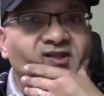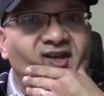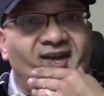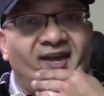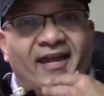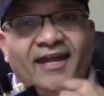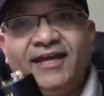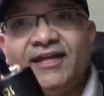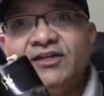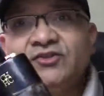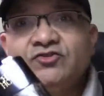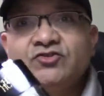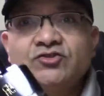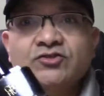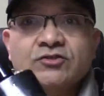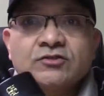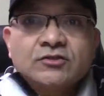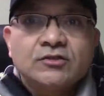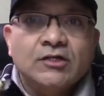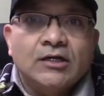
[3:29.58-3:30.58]

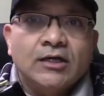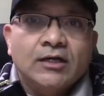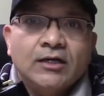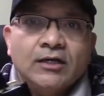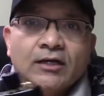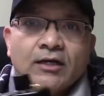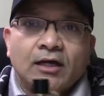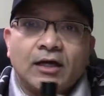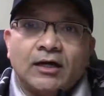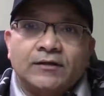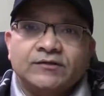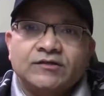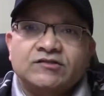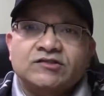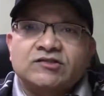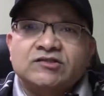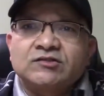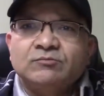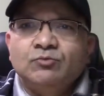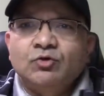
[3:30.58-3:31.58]
age. This
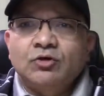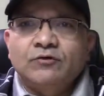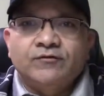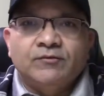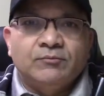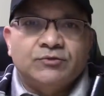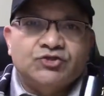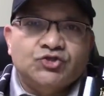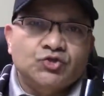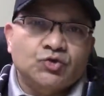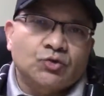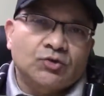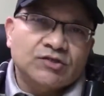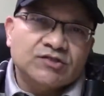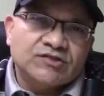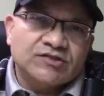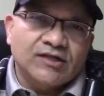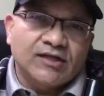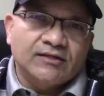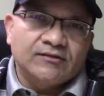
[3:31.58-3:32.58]
is a more of a mature
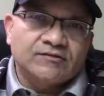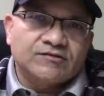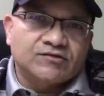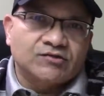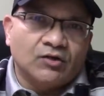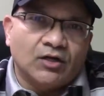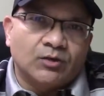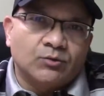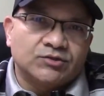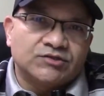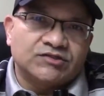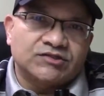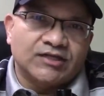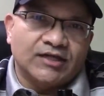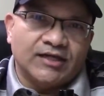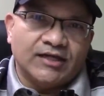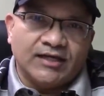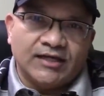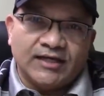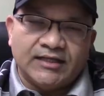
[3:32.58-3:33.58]
scent, so I would
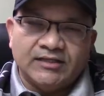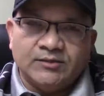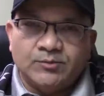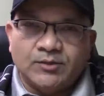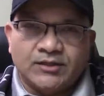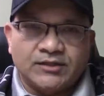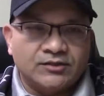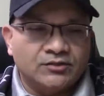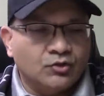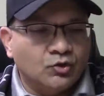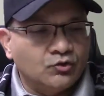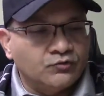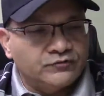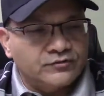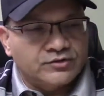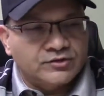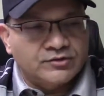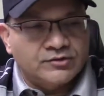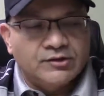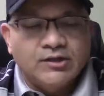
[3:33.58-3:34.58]
say anybody
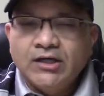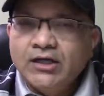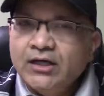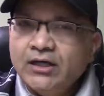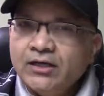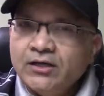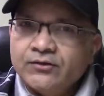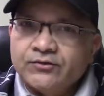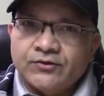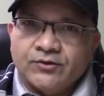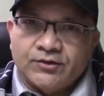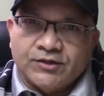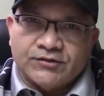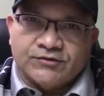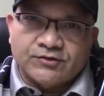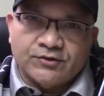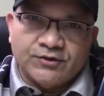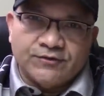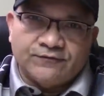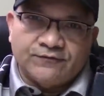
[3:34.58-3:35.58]
over
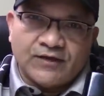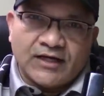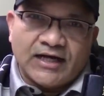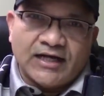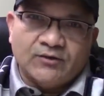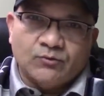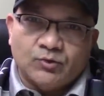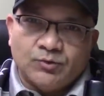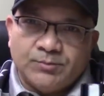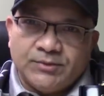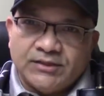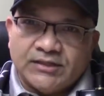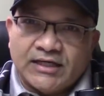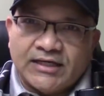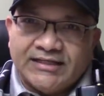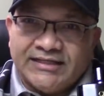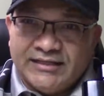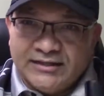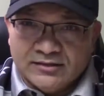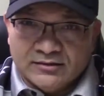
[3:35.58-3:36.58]
30-35 would be
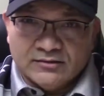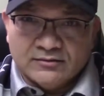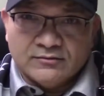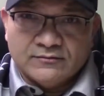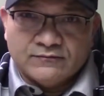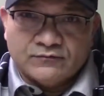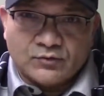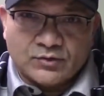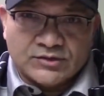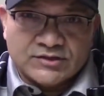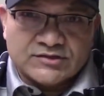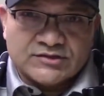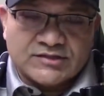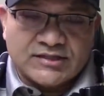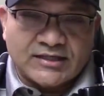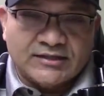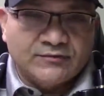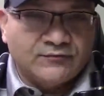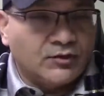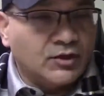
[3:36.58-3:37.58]
ideal for this
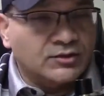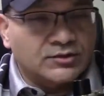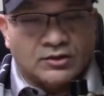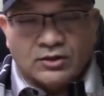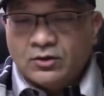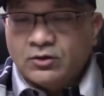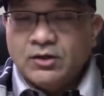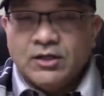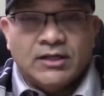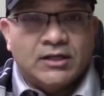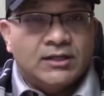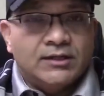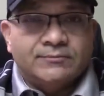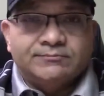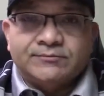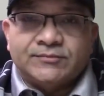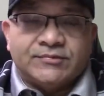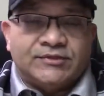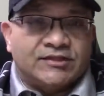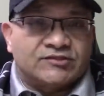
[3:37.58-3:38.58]
kind of. Although
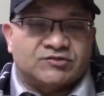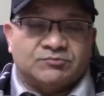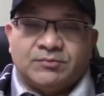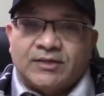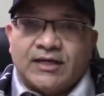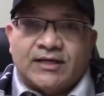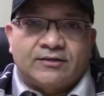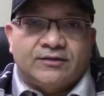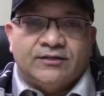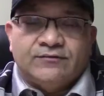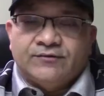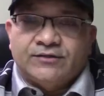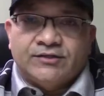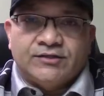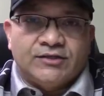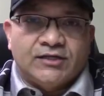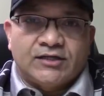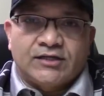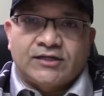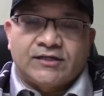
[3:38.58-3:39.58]
it doesn't matter, even the
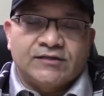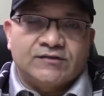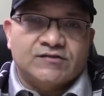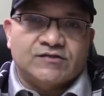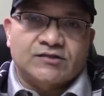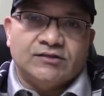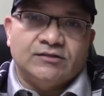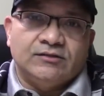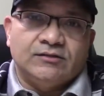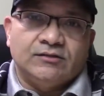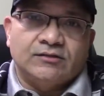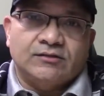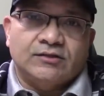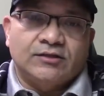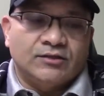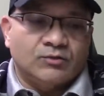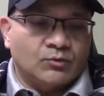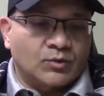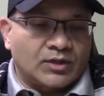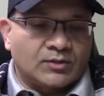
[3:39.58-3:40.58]
young kids can
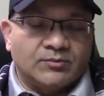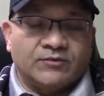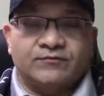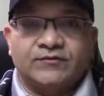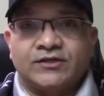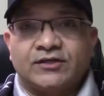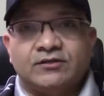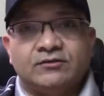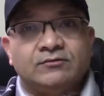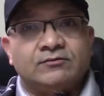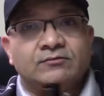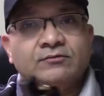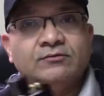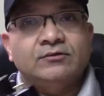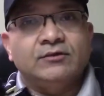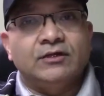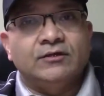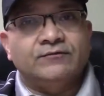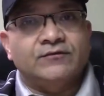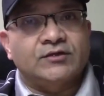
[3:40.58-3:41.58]
wear them if they can
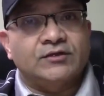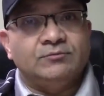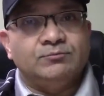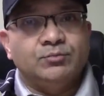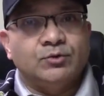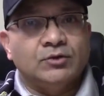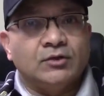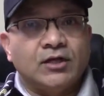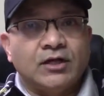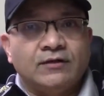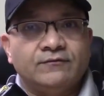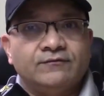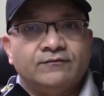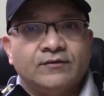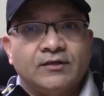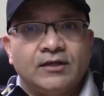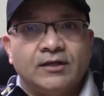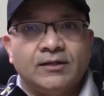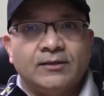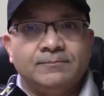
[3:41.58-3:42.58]
pull off
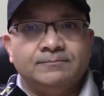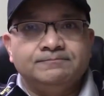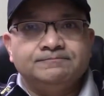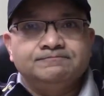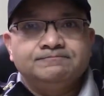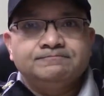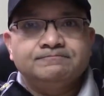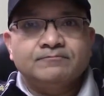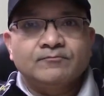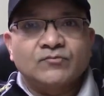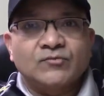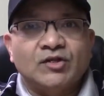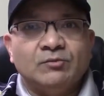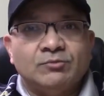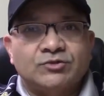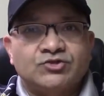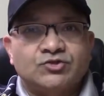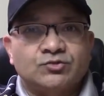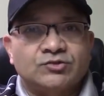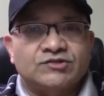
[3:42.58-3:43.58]
a
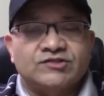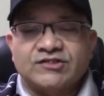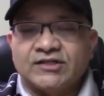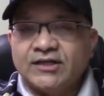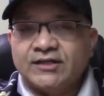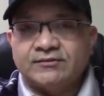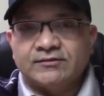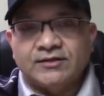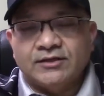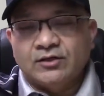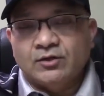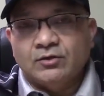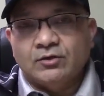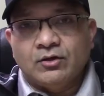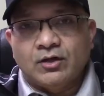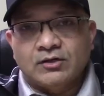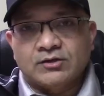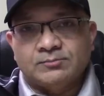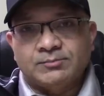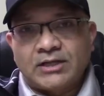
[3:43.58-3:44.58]
mature scent. You know,
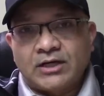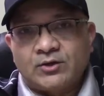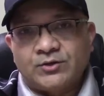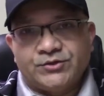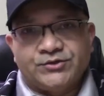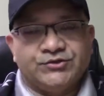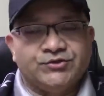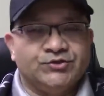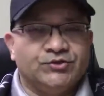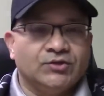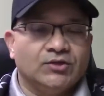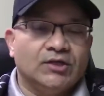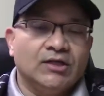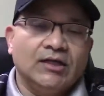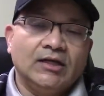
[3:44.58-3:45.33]
all the power to you.